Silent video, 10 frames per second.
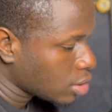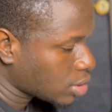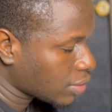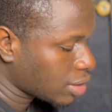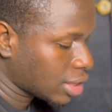
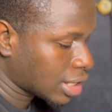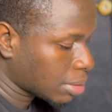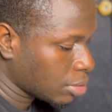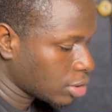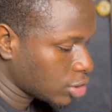So after that
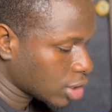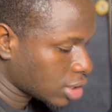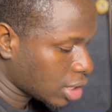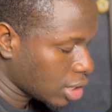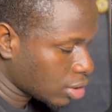I'm going to
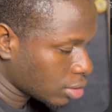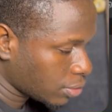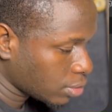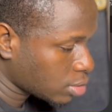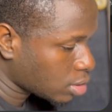just click on
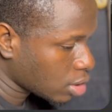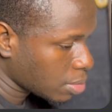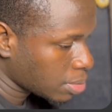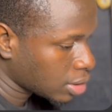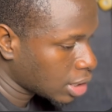full
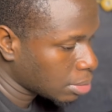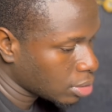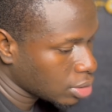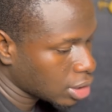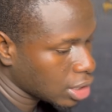stop, then I'm
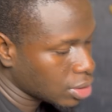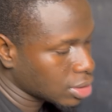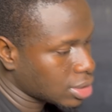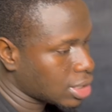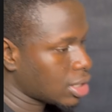going to click
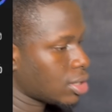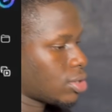on send.